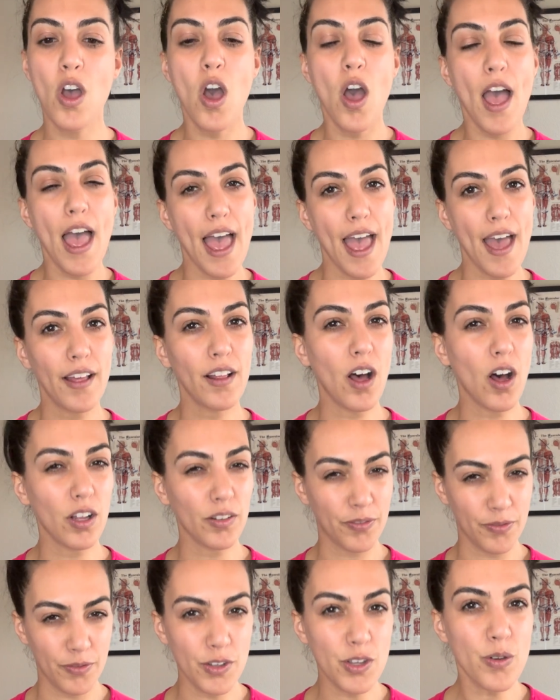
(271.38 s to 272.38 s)
a
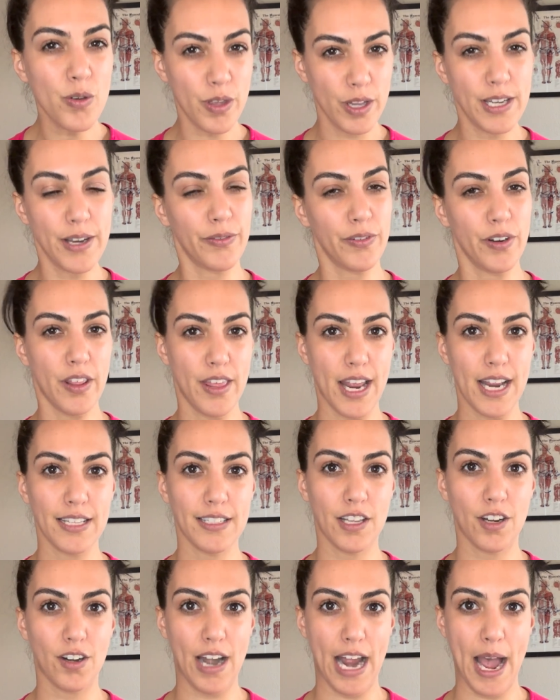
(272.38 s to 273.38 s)
few different things
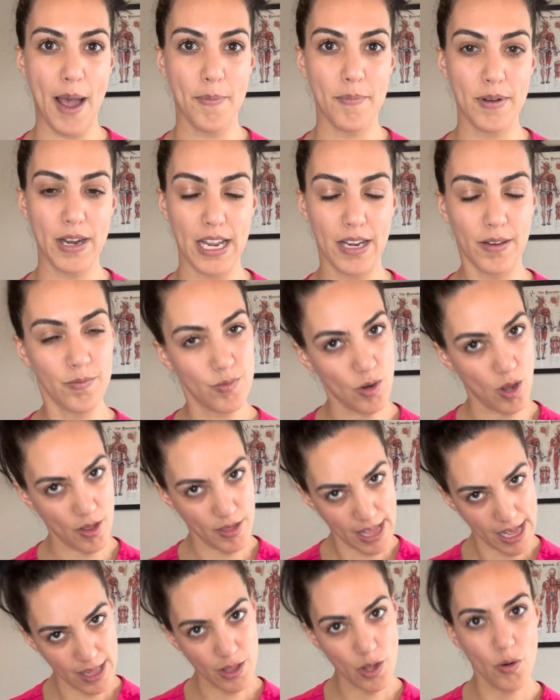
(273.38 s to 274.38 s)
that are happening on
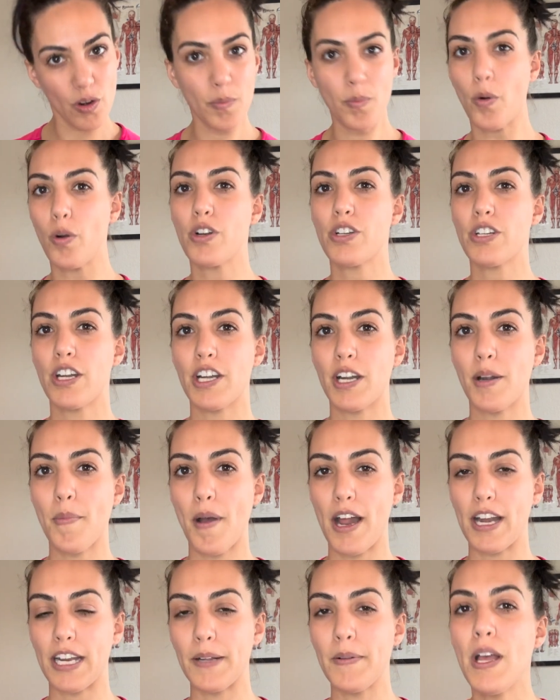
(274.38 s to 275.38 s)
that lower portion of your
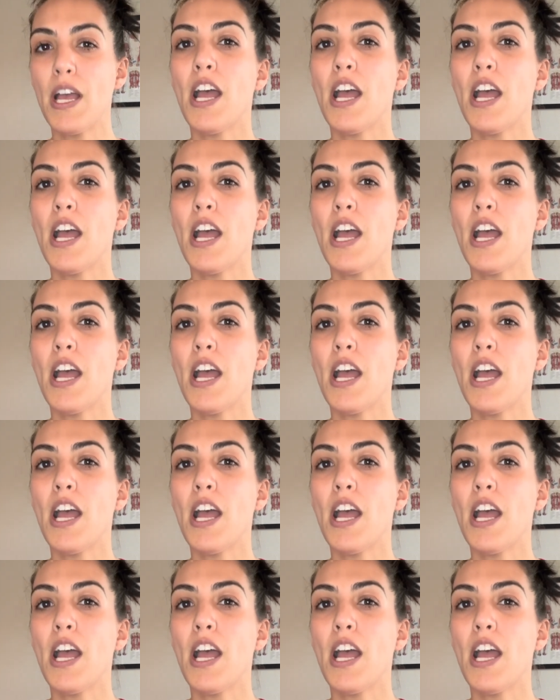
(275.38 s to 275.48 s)
body